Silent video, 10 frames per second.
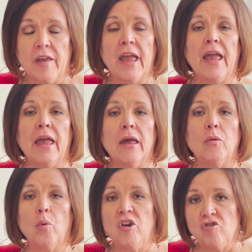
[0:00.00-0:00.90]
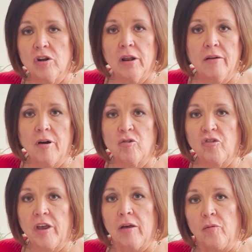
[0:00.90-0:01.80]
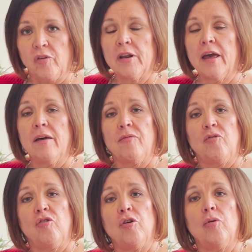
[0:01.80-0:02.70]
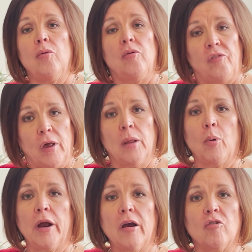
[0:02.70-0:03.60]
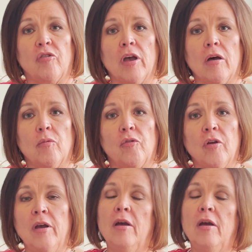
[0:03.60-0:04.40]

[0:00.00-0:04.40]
and we should love ourselves enough to celebrate ourselves.